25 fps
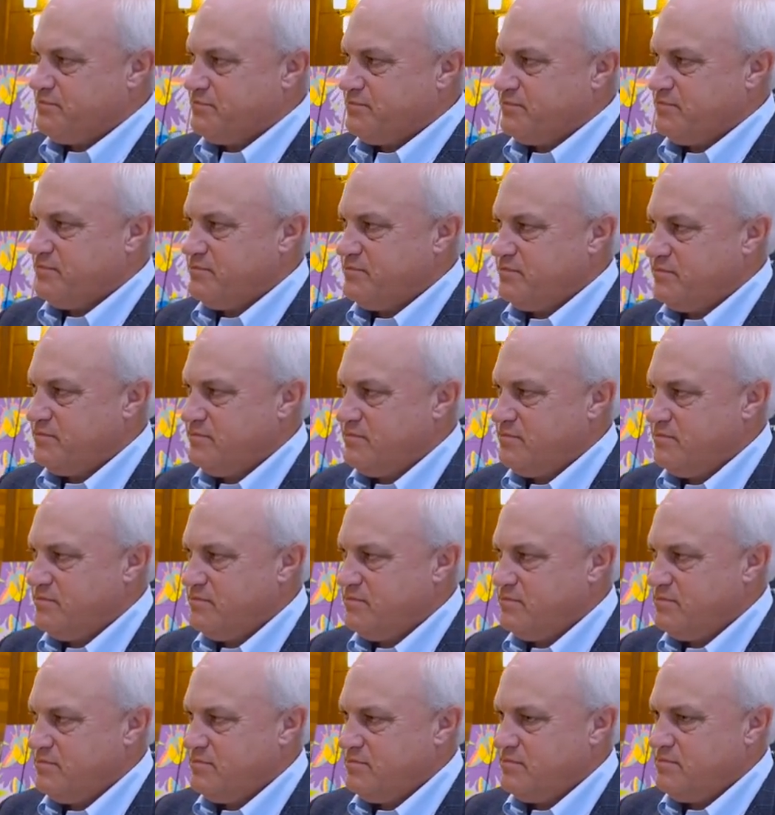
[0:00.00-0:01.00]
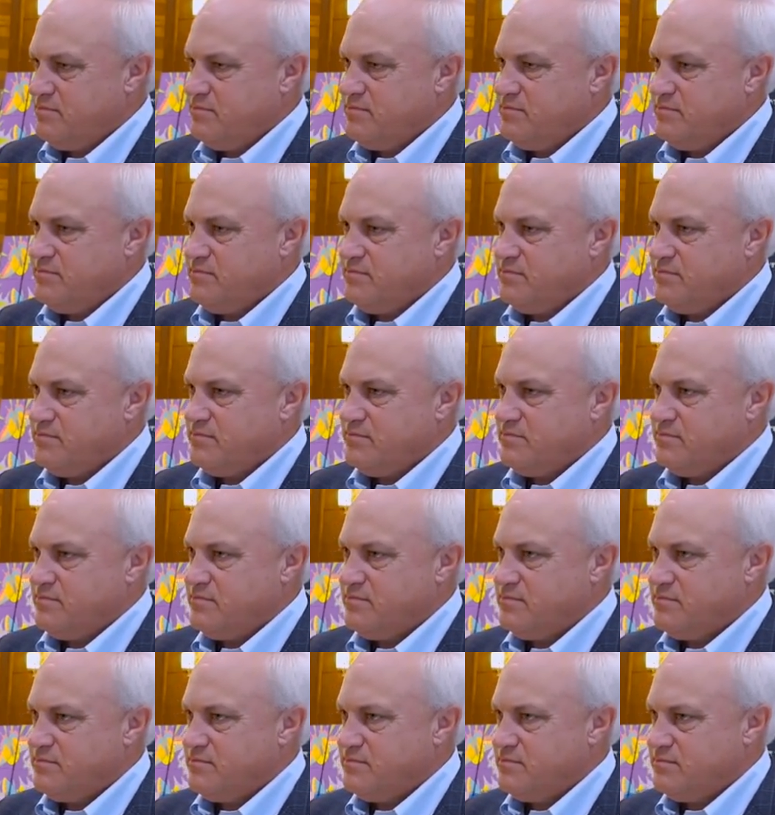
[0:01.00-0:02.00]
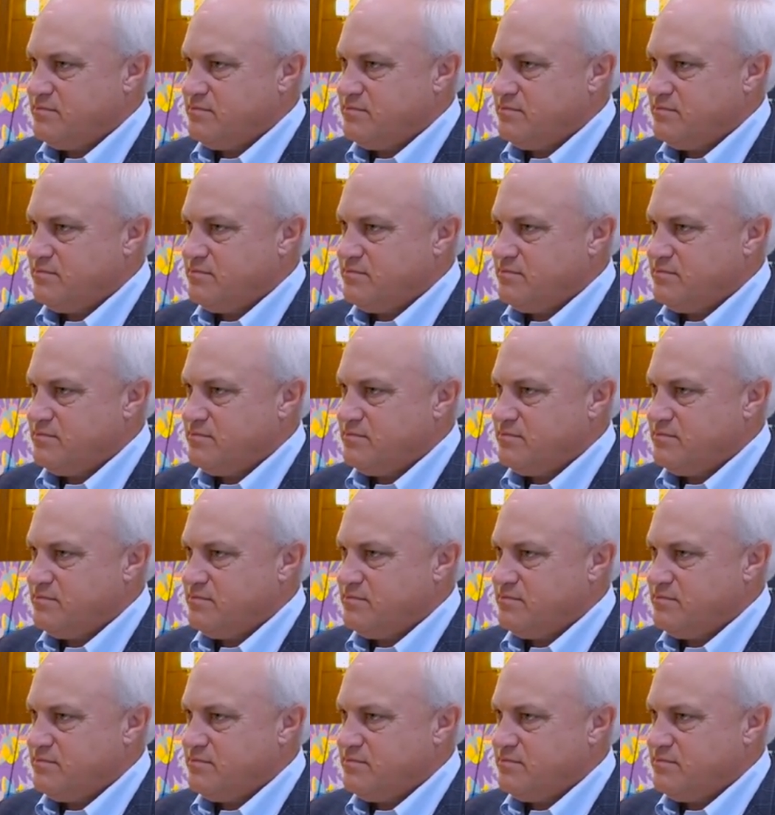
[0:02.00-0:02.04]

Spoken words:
(silent)